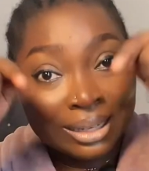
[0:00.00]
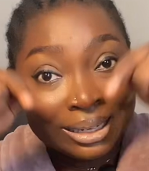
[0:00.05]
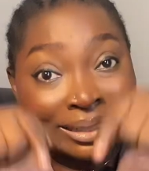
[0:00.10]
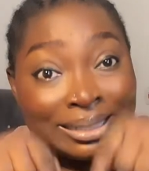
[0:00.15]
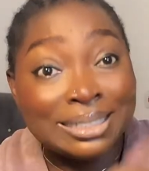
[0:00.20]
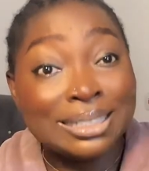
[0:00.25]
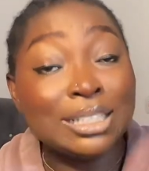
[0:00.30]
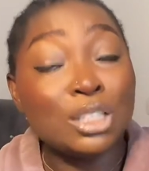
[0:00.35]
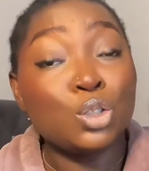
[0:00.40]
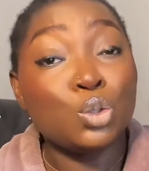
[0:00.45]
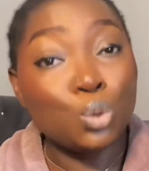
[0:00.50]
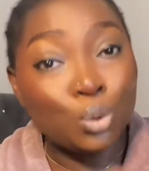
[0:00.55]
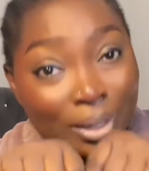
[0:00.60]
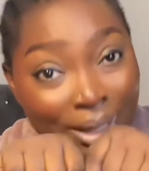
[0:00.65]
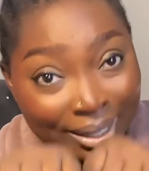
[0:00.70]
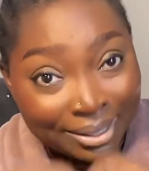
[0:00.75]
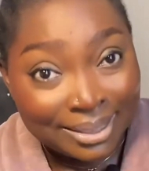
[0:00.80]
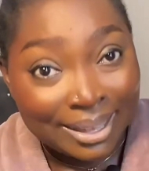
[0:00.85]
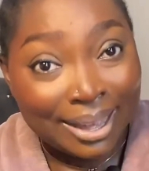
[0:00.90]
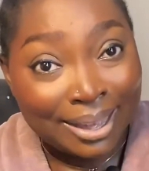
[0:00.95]
this
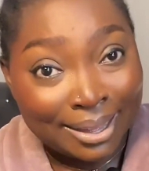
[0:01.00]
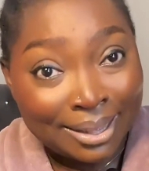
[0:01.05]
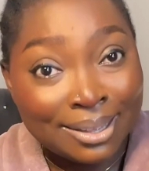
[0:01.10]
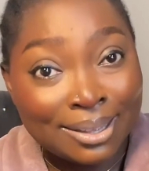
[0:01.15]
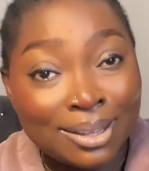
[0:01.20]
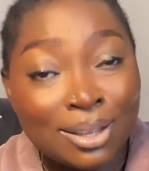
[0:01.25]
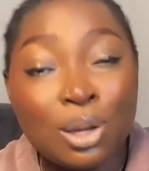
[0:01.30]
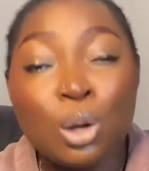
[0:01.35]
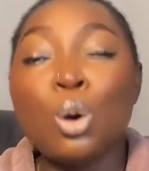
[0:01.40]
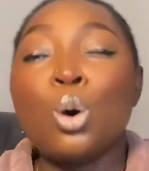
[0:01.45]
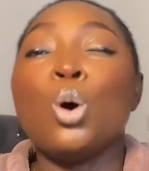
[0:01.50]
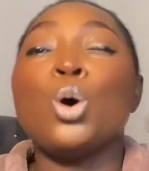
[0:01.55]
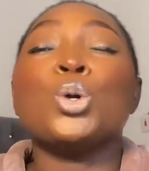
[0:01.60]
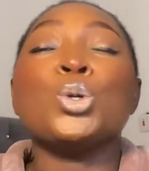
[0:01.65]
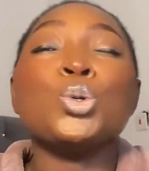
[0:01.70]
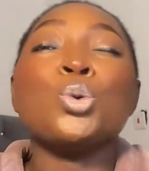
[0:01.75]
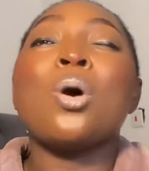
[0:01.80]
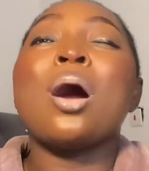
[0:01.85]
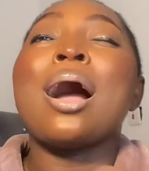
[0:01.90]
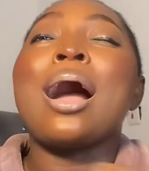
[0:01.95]
together, or
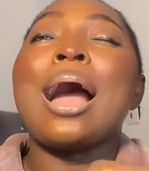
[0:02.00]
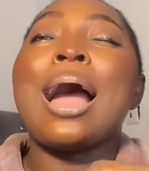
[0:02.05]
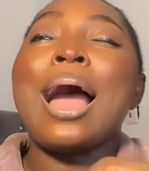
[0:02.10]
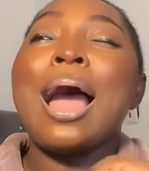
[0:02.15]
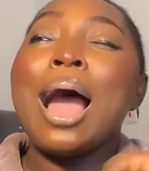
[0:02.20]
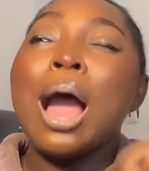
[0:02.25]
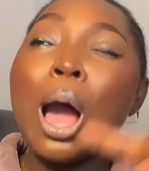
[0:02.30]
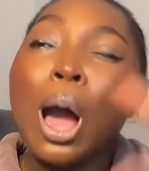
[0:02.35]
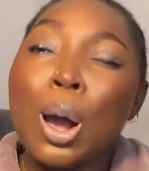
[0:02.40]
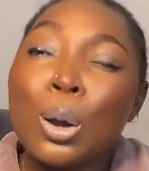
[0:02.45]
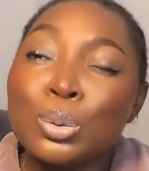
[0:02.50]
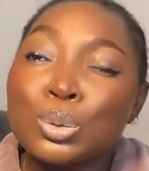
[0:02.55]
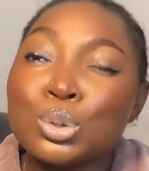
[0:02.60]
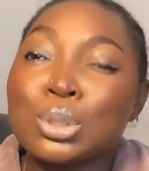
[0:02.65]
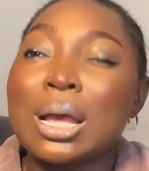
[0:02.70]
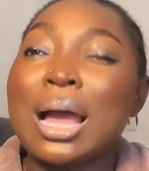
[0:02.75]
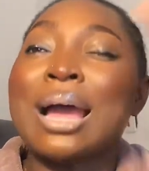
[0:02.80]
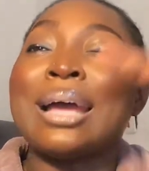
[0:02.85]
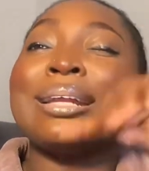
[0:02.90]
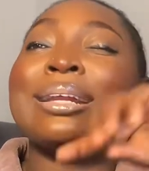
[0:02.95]
you are out
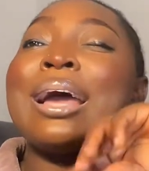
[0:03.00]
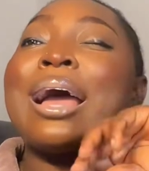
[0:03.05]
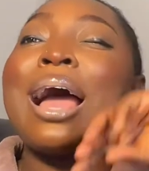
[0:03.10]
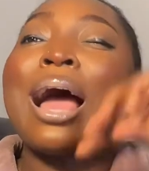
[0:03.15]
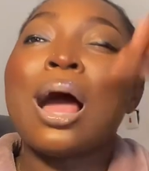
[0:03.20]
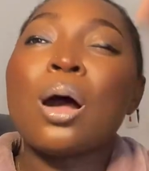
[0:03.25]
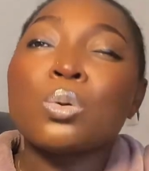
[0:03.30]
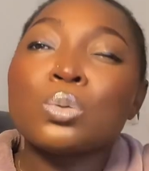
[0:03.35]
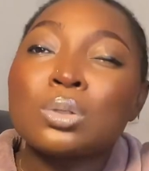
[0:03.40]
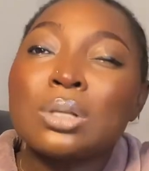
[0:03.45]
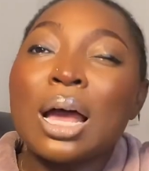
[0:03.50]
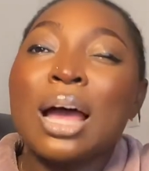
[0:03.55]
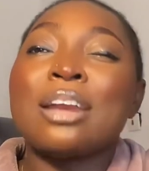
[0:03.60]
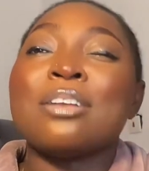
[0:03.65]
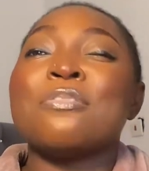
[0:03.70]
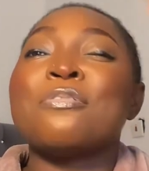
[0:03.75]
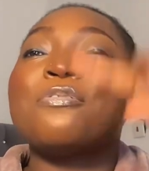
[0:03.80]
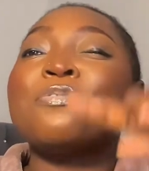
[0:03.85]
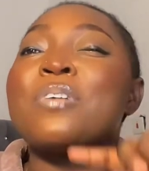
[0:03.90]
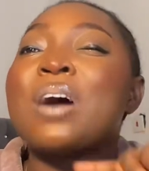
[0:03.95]
and
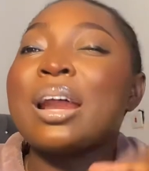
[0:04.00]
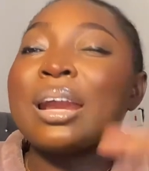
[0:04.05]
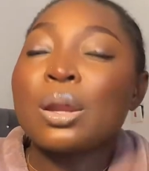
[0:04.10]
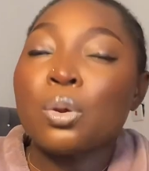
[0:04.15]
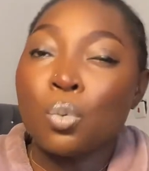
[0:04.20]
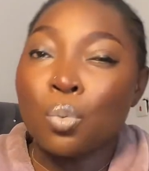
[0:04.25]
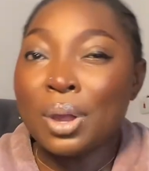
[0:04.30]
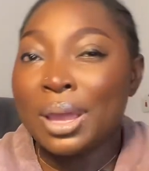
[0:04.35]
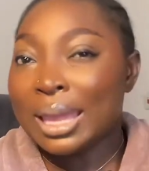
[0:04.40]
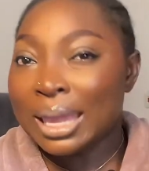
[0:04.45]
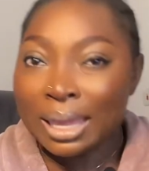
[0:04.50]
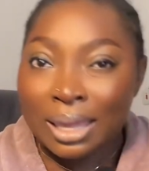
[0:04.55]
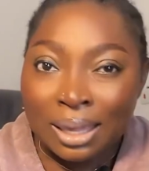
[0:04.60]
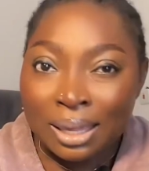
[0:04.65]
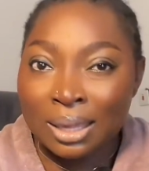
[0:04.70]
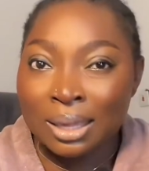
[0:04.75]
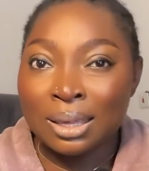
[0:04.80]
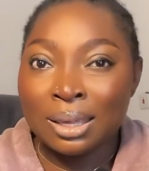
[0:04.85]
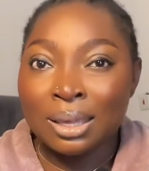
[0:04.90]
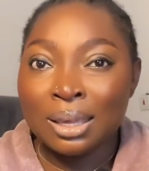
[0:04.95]
far away.
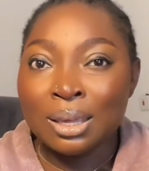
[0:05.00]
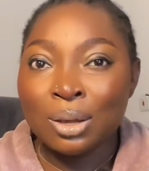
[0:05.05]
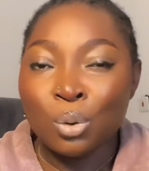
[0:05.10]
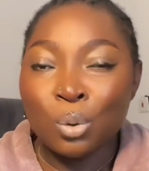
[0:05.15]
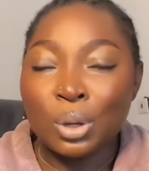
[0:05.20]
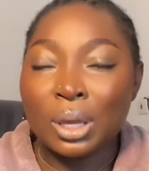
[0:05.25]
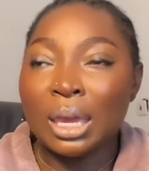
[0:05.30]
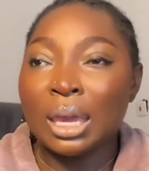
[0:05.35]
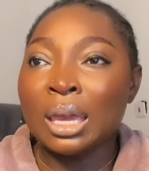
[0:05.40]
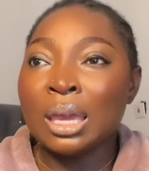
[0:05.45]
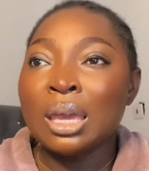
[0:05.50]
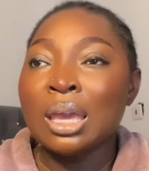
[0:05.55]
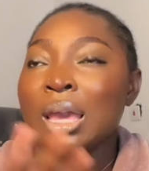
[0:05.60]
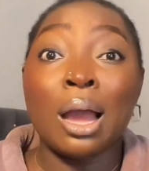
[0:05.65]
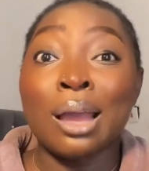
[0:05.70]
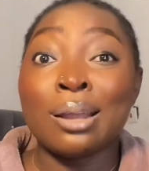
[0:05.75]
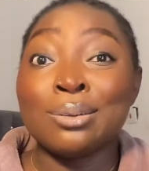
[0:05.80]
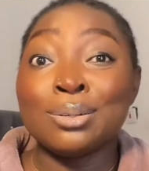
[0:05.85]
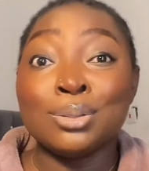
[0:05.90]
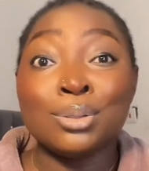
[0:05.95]
Okay,
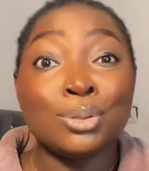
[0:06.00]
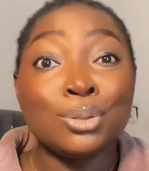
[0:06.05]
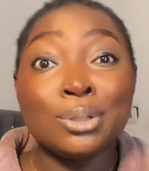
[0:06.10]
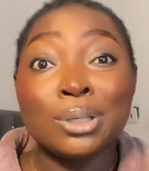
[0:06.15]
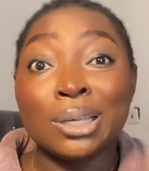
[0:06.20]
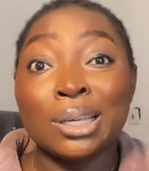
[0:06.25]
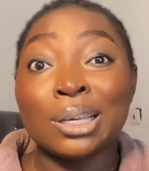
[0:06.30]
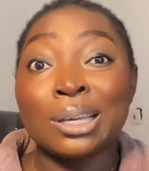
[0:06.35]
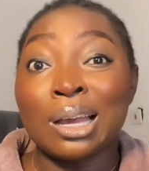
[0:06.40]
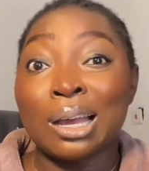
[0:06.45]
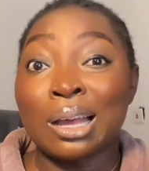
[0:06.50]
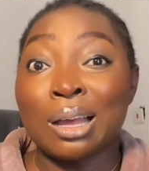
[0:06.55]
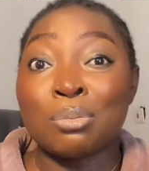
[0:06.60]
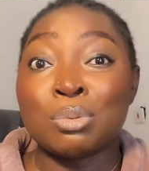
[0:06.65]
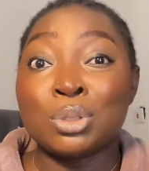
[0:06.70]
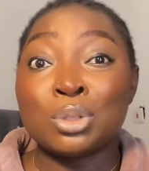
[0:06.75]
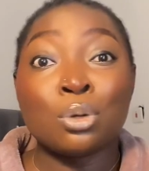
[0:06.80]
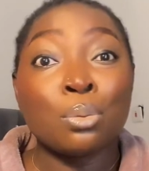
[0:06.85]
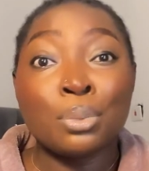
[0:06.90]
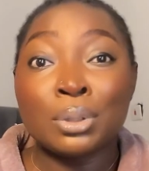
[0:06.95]
I don't do kiki kaka
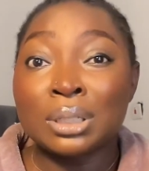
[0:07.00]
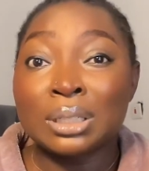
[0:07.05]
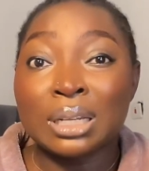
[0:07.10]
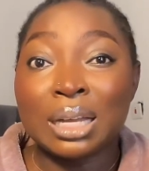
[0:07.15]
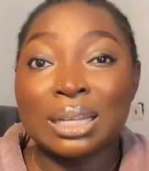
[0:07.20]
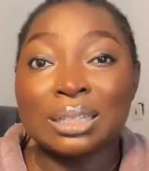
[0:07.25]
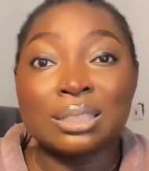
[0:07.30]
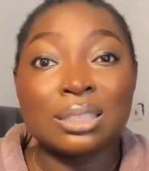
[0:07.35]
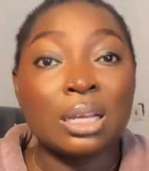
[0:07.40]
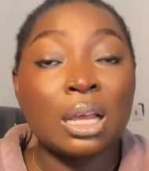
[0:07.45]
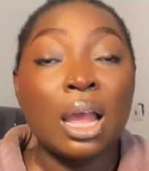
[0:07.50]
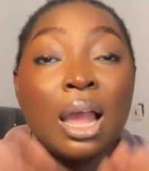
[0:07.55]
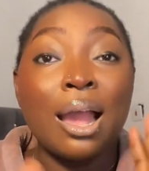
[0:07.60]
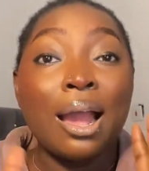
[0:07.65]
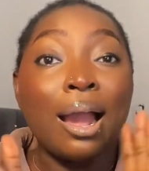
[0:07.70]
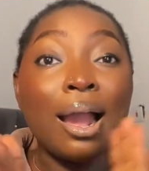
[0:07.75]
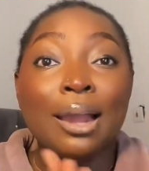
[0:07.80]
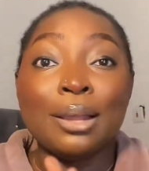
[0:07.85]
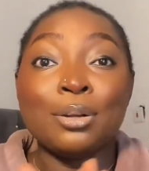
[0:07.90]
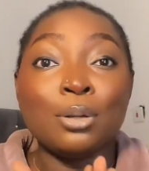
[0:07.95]
with somebody that
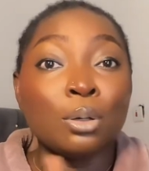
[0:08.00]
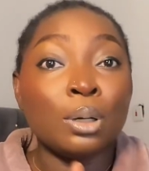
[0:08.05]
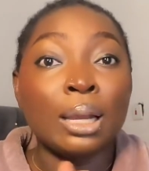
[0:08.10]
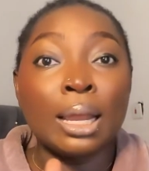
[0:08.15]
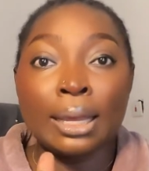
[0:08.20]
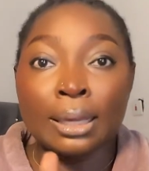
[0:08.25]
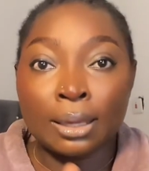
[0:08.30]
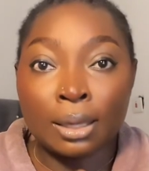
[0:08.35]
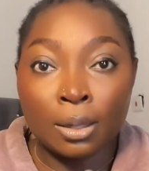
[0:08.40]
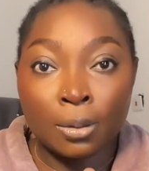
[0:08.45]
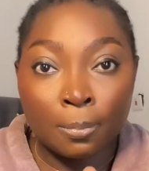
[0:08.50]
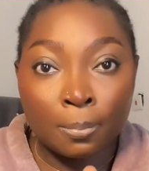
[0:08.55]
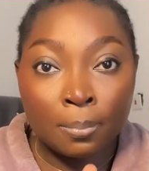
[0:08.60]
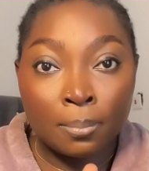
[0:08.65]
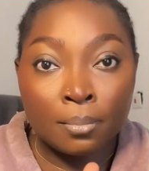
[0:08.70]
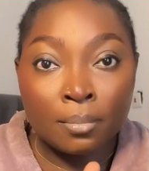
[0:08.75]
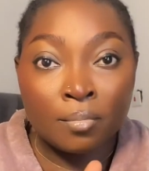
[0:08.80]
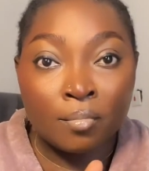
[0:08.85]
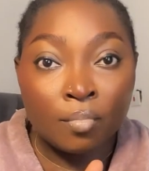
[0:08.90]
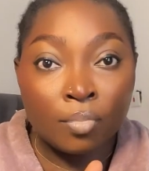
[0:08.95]
I don't like.
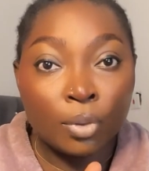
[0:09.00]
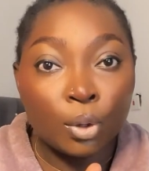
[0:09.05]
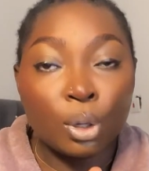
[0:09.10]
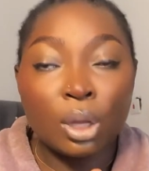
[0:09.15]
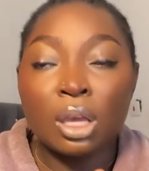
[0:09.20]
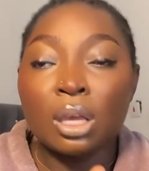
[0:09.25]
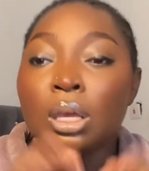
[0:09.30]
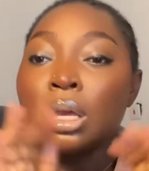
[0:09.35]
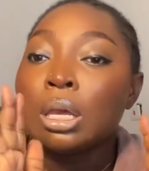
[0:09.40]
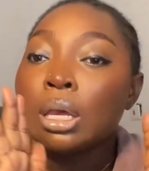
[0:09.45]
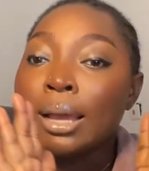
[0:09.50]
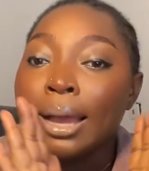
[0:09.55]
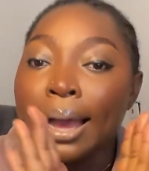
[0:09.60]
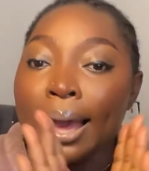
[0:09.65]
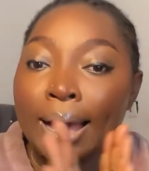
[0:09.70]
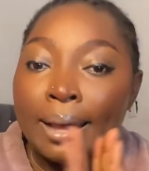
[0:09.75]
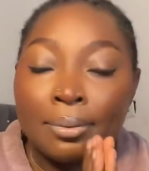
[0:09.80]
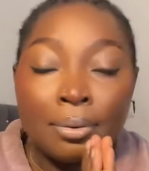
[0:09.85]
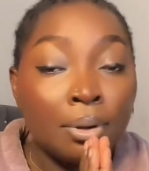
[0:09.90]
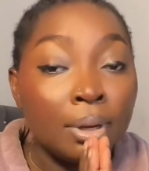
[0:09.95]
Okay,
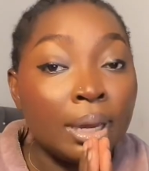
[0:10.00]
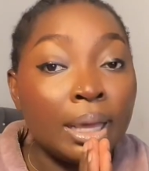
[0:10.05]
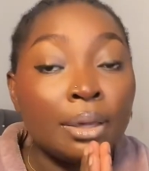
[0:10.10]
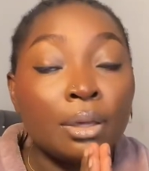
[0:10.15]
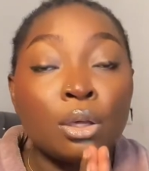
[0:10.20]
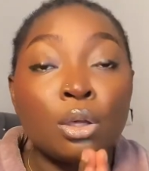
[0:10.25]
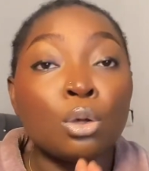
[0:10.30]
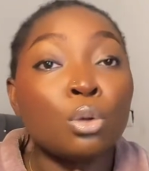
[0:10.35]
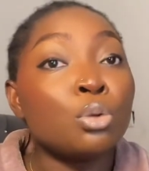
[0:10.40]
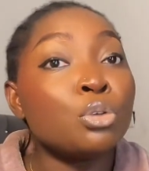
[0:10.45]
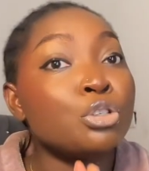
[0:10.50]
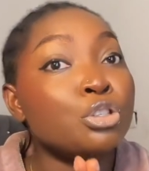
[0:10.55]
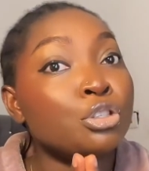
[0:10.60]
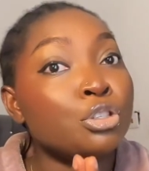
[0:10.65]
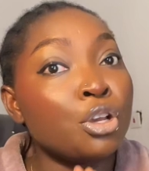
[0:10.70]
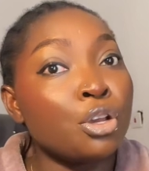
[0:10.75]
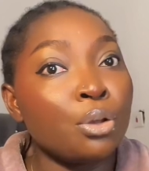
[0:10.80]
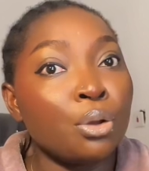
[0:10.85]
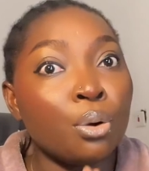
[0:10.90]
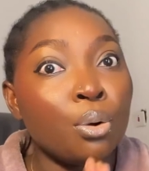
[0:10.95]
I don't like you, you
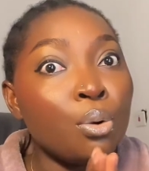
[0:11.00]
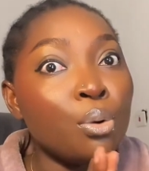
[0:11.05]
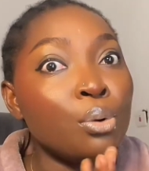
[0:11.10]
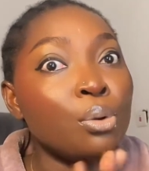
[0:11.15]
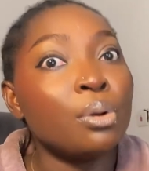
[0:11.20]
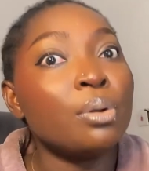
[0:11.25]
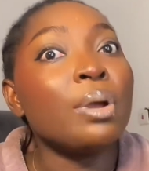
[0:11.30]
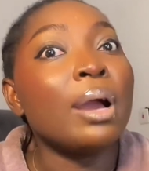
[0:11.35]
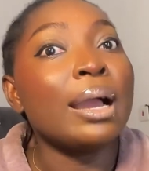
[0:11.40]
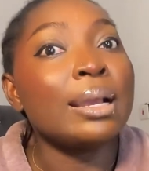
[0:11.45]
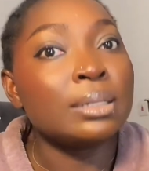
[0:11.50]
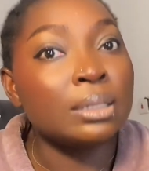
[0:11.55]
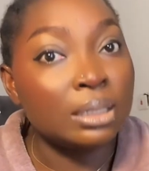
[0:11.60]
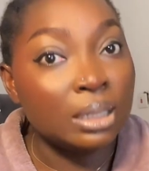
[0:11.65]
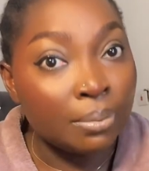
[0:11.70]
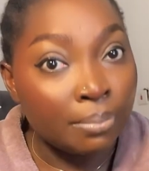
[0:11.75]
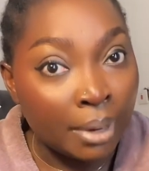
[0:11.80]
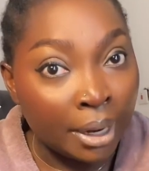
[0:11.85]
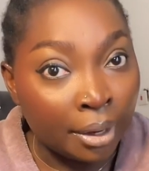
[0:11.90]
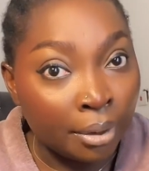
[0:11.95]
stay your own, I stay
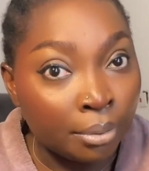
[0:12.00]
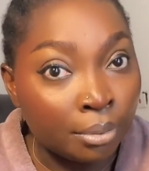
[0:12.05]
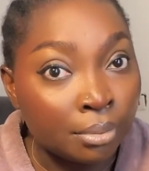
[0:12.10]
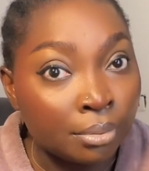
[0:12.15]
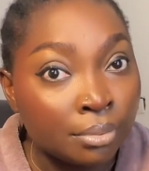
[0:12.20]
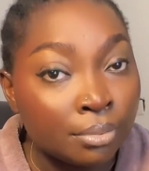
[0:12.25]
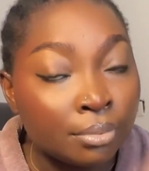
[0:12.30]
my own.